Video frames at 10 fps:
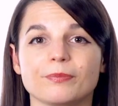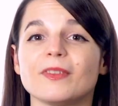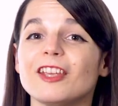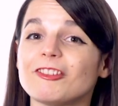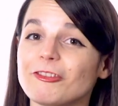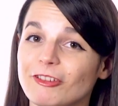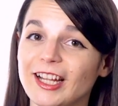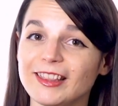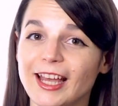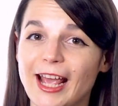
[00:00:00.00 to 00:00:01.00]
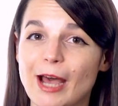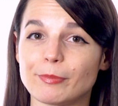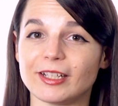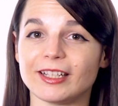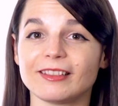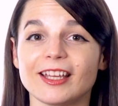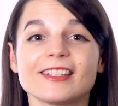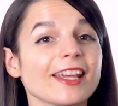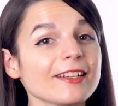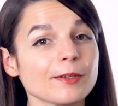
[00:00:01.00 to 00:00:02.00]
If you find that happening, then
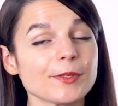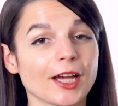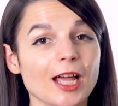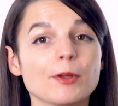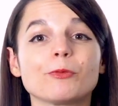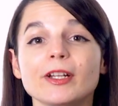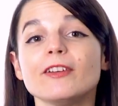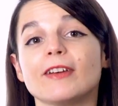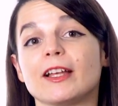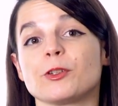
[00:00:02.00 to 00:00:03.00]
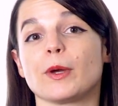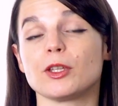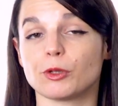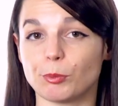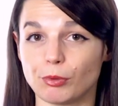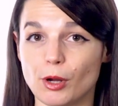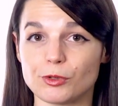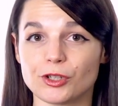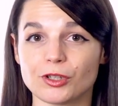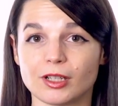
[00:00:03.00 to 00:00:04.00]
take some time and reevaluate your
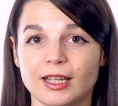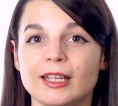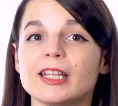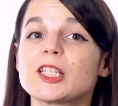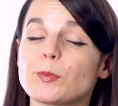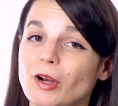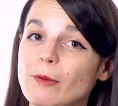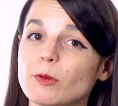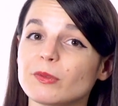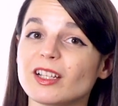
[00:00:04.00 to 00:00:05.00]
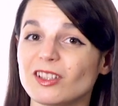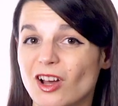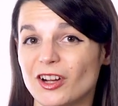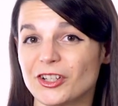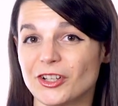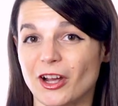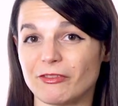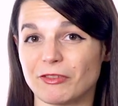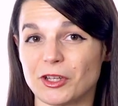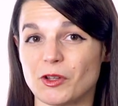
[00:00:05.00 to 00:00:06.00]
approach. It's probably a long
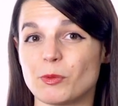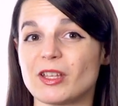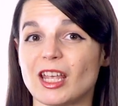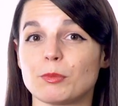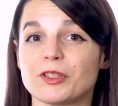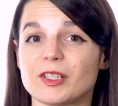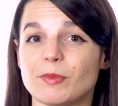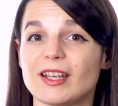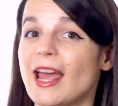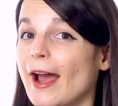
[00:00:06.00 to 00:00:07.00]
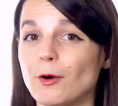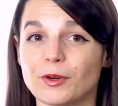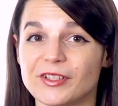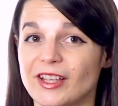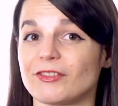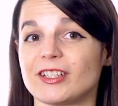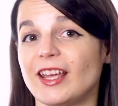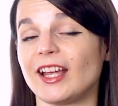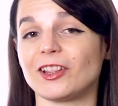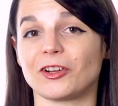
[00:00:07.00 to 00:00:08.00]
shot for you to be able to spend hours every
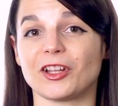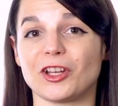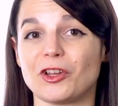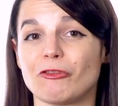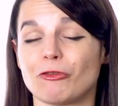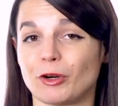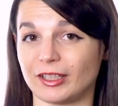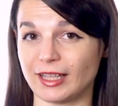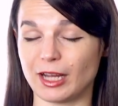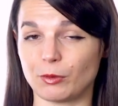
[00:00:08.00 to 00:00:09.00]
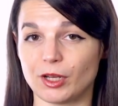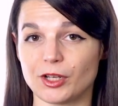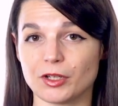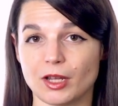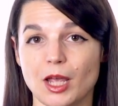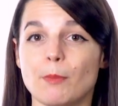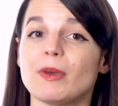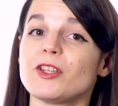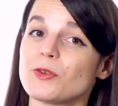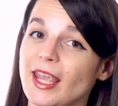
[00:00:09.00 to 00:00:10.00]
day learning a new foreign language,
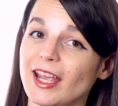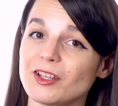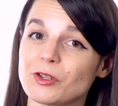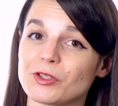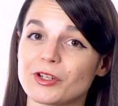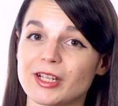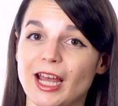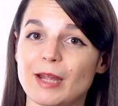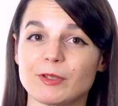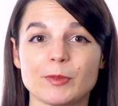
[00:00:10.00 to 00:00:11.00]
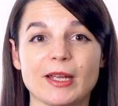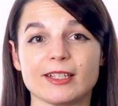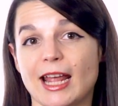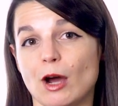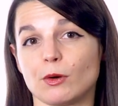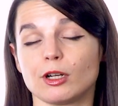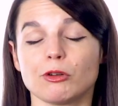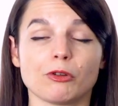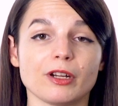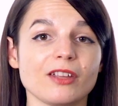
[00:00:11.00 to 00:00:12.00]
but you can use your time to spend an hour
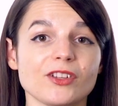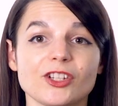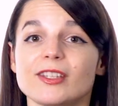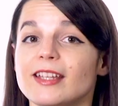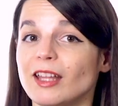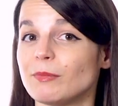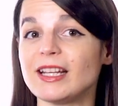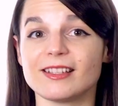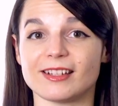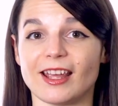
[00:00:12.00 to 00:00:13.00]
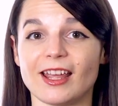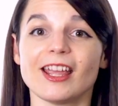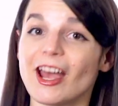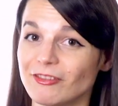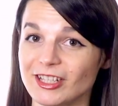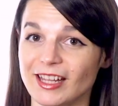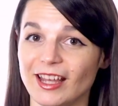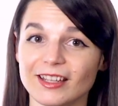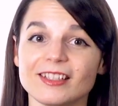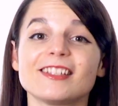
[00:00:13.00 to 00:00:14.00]
or even just 10 minutes a day, every
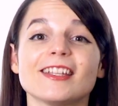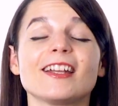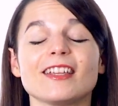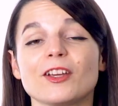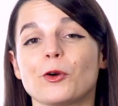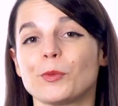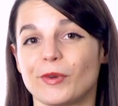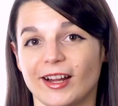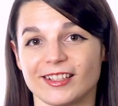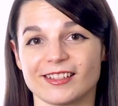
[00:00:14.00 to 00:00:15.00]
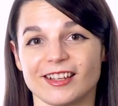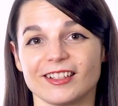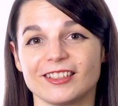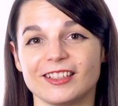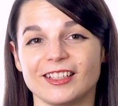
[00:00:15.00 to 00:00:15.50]
day, studying or practicing.